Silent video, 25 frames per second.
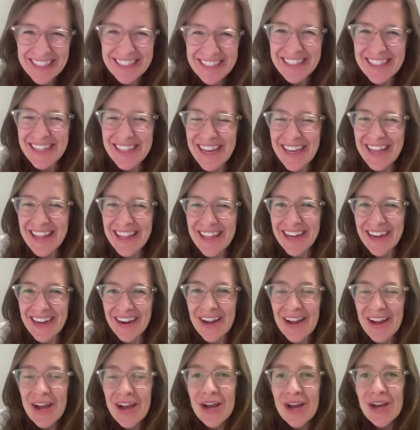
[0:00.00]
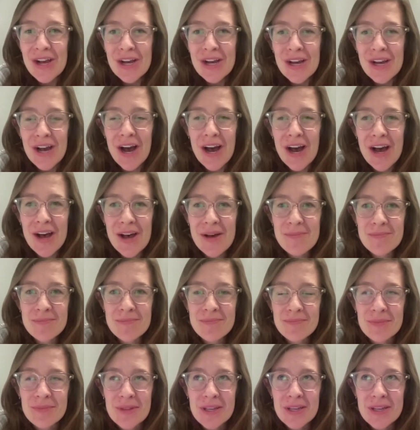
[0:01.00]
the delay there.
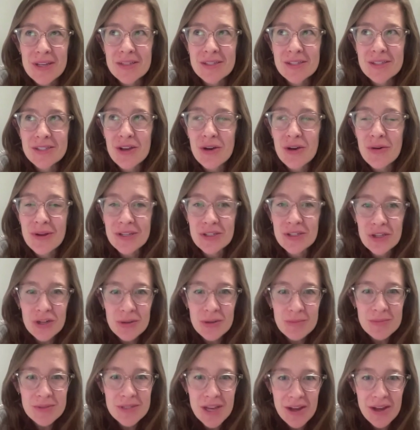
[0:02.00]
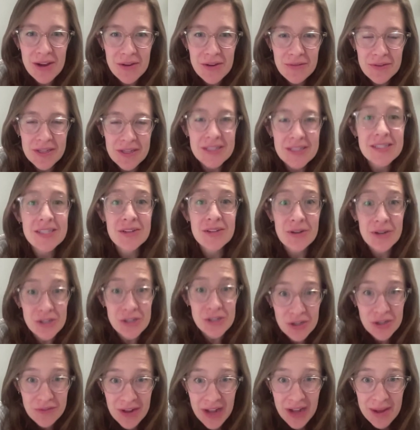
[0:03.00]
Um, so, in terms of
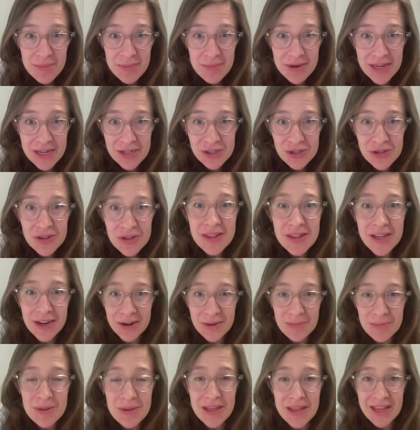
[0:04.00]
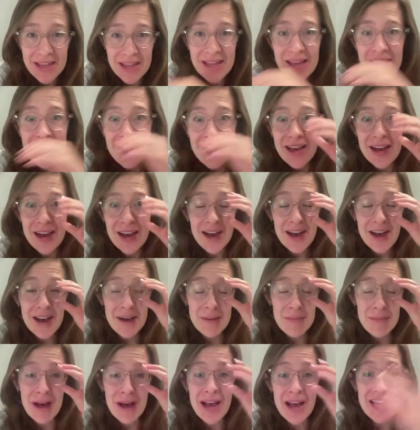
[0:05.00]
consideration of combination therapy,
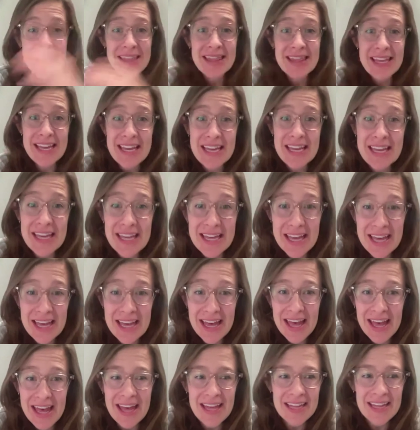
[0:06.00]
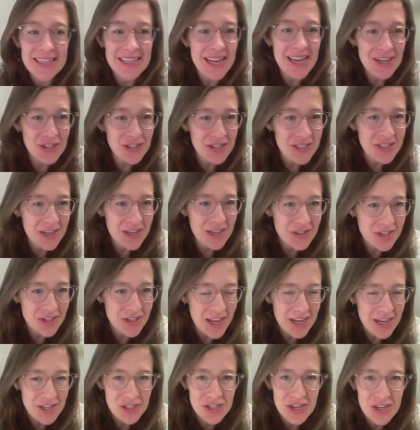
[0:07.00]
um, I think, and actually, Dr.
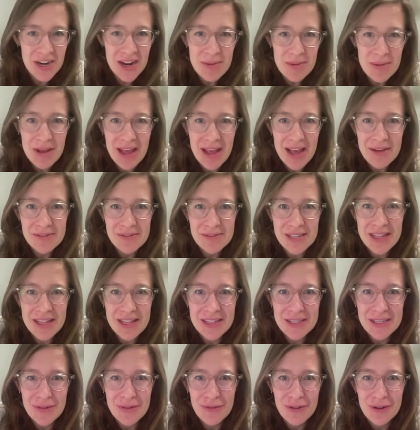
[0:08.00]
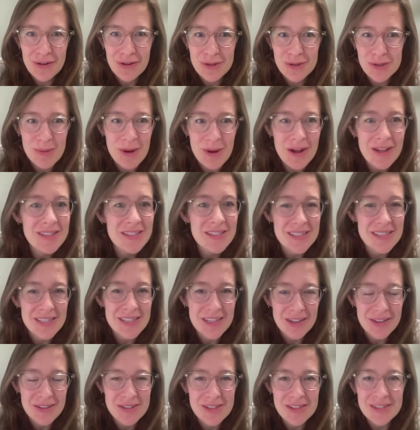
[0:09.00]
Keyashian and I may have slightly different responses
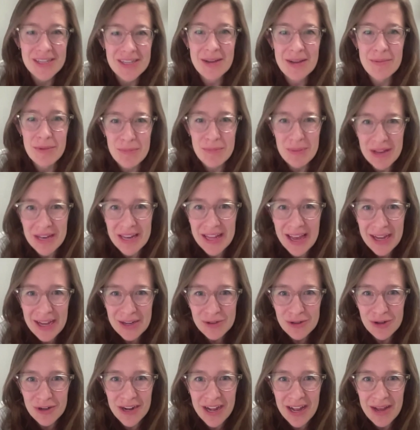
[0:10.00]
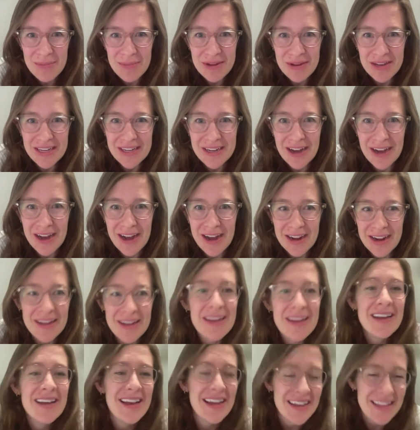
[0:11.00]
here since I'm a pediatric IBD doc
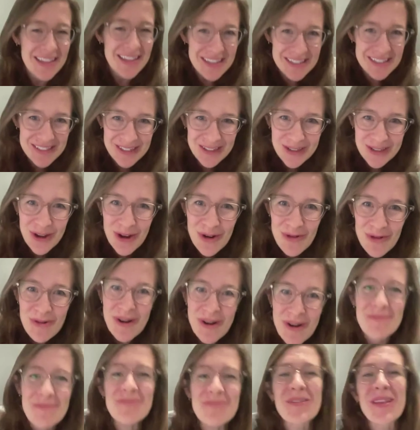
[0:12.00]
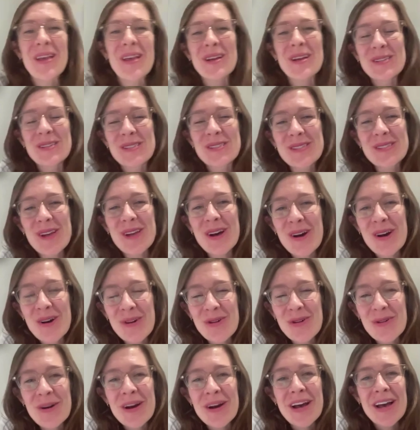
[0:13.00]
and he is an adult one.
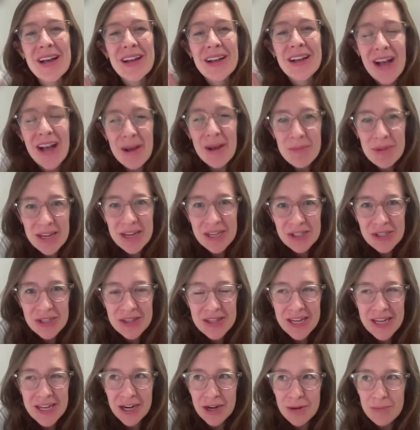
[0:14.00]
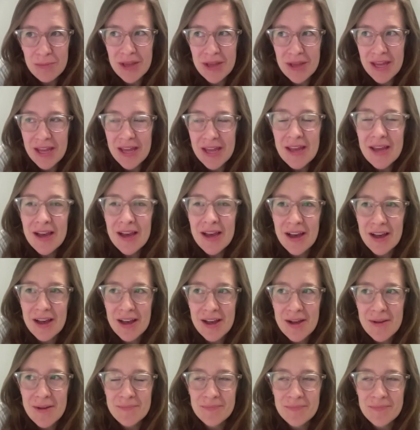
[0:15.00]
So, combination therapy,
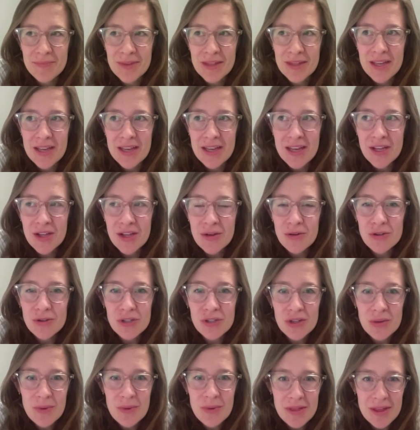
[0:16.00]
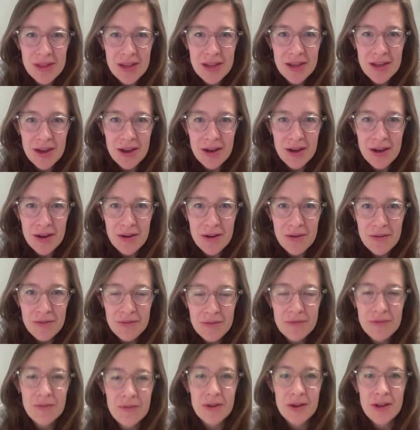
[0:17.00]
um, and usually we think
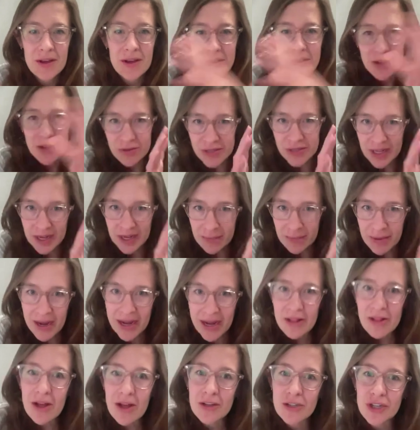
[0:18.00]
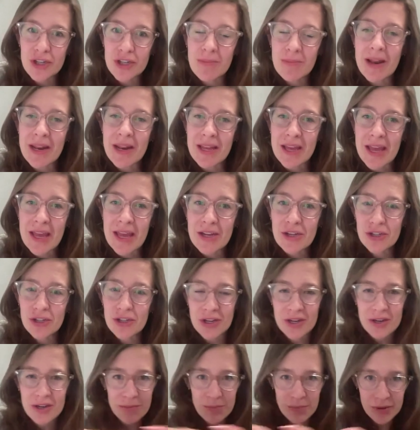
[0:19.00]
of using a biologic
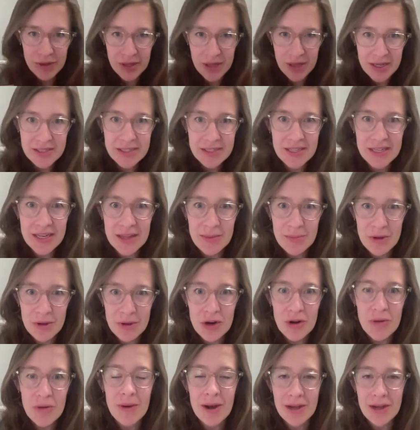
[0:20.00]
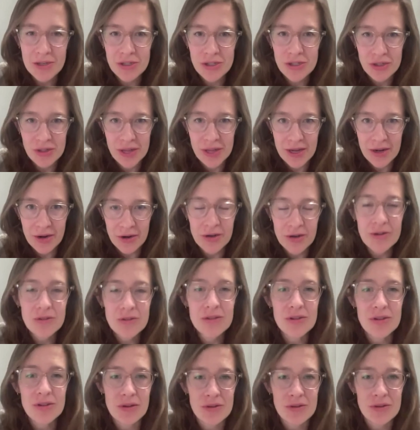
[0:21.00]
medication plus an immunomodulator,
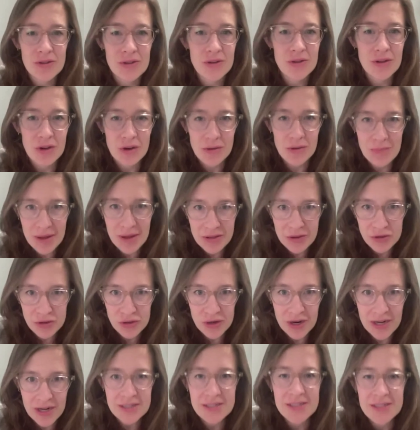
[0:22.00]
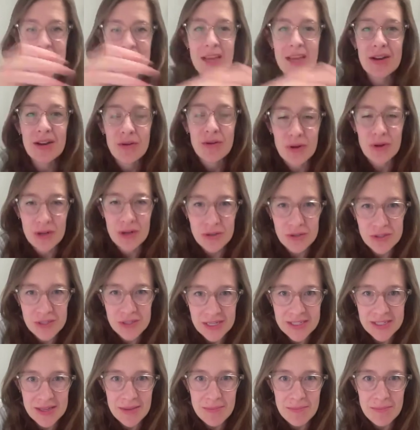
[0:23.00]
so those are your methotrexate or your
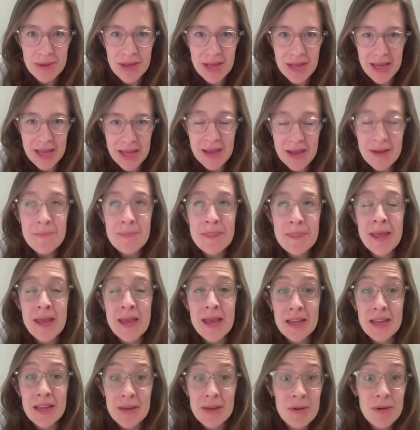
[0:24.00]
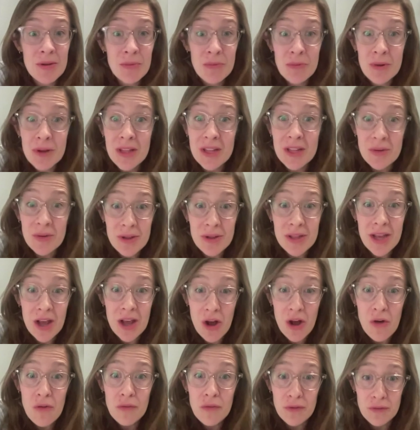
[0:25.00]
6MP, can be really, really
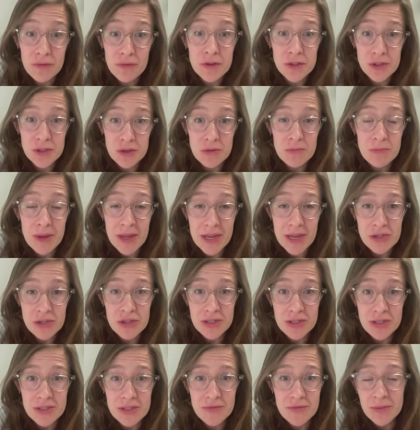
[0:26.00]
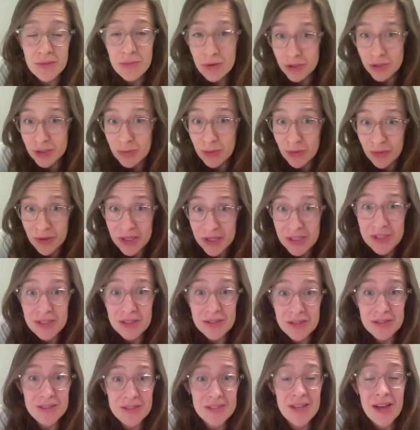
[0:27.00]
helpful for certain patients for multiple
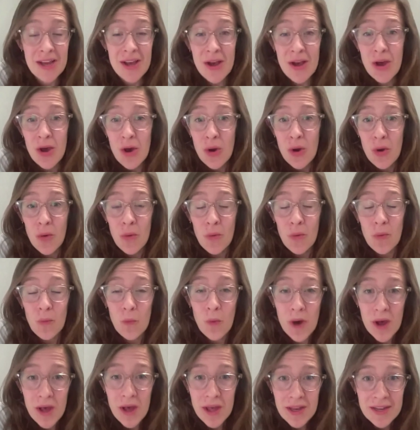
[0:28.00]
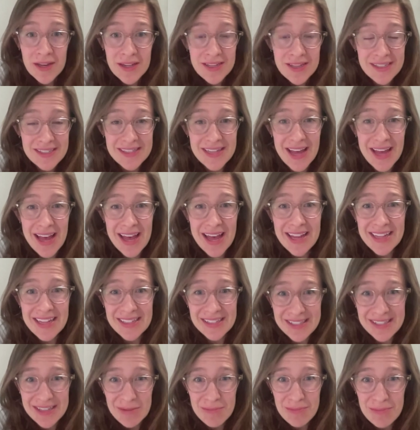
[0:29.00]
reasons. One is that
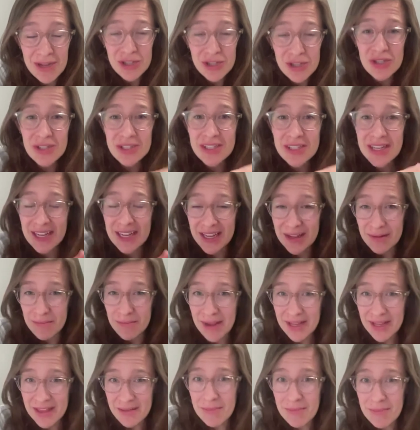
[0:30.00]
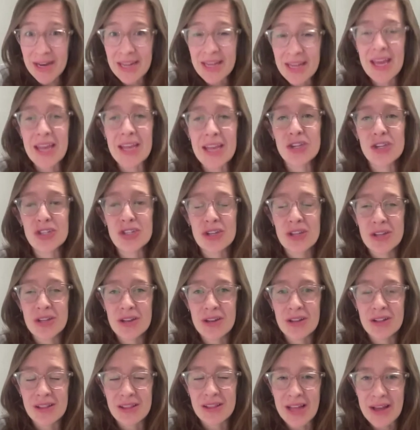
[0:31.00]
in some patients, it can make the
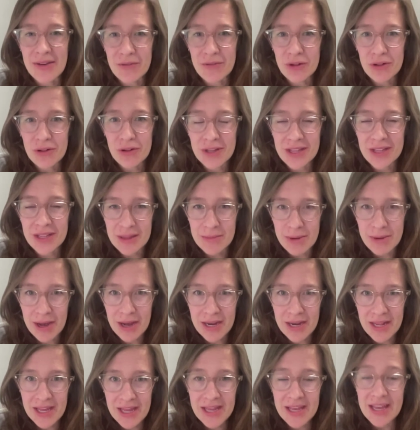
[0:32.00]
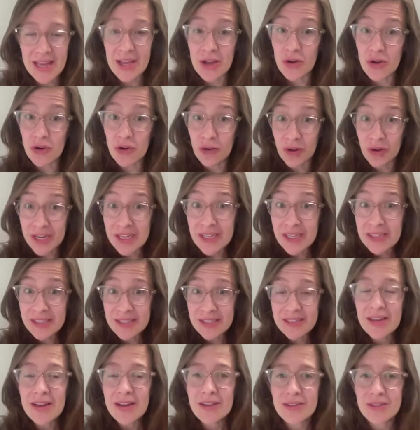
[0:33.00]
medication level in the body
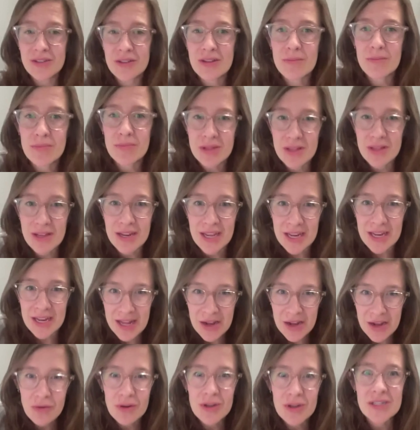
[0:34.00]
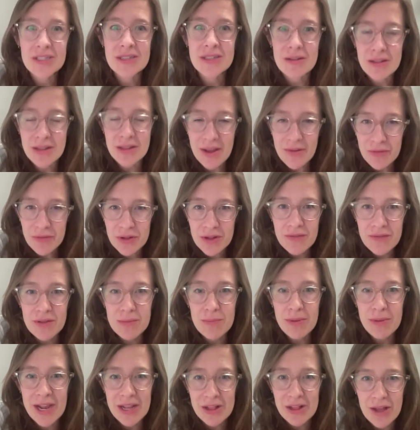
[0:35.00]
increase so that it can increase the level of the
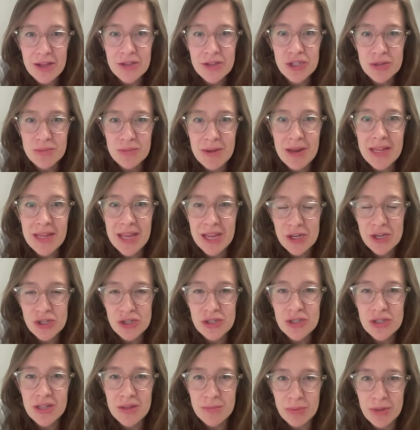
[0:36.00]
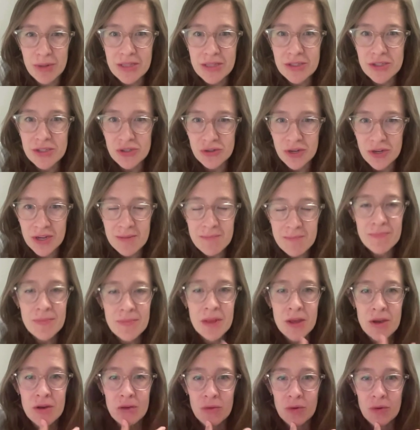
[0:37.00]
biologic medication in the bloodstream,
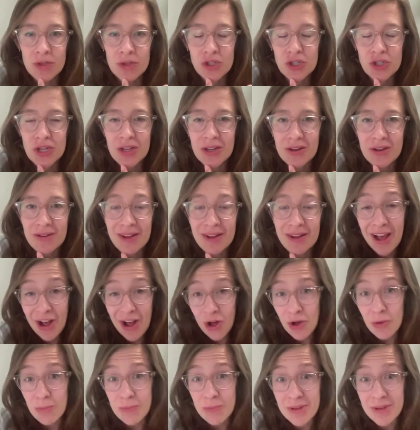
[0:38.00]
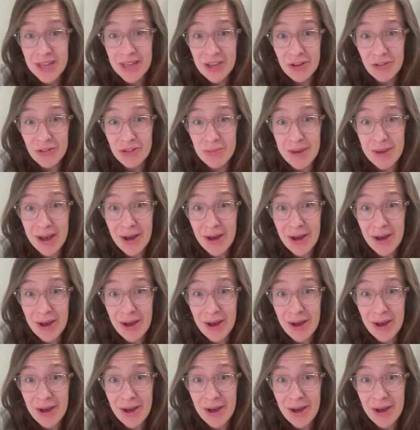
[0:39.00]
which can help heal the